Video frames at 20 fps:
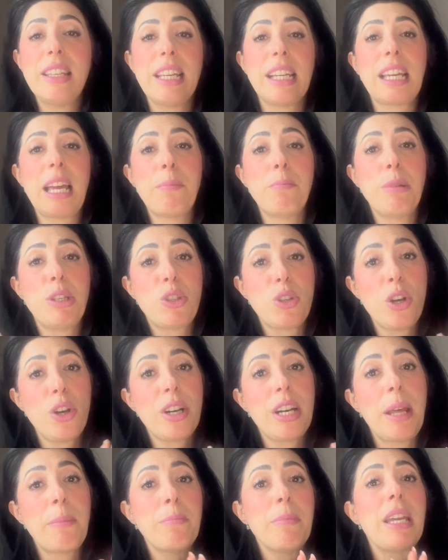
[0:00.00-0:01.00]
they can be
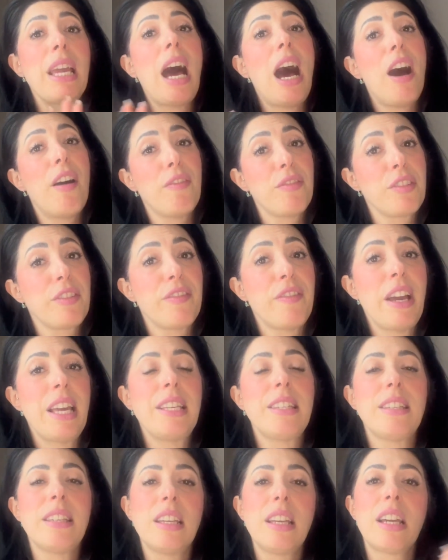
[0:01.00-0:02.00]
turned and be after
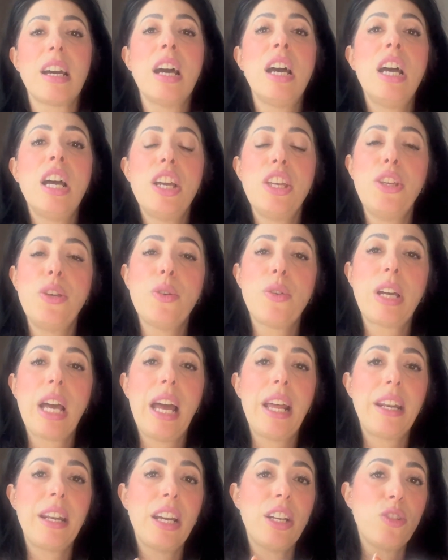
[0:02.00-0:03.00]
facing. You
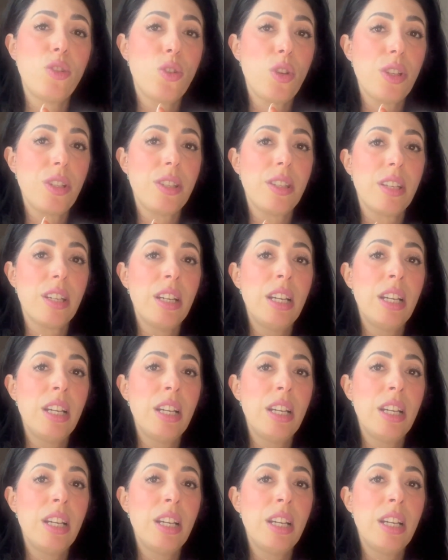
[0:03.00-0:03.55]
can just